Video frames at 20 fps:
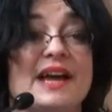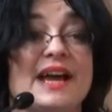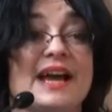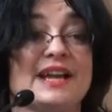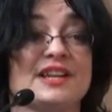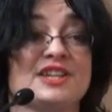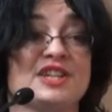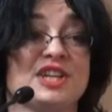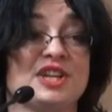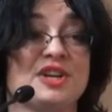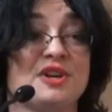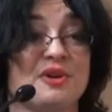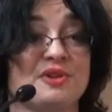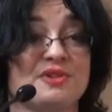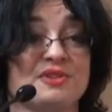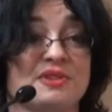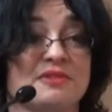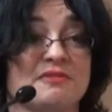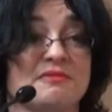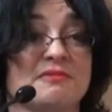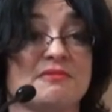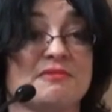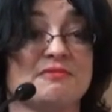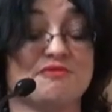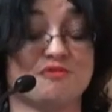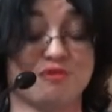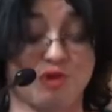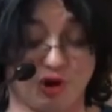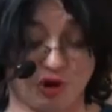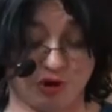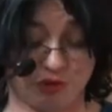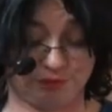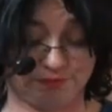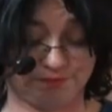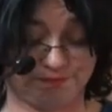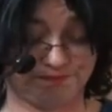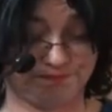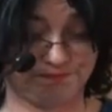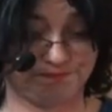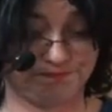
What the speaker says: And he got it wrong.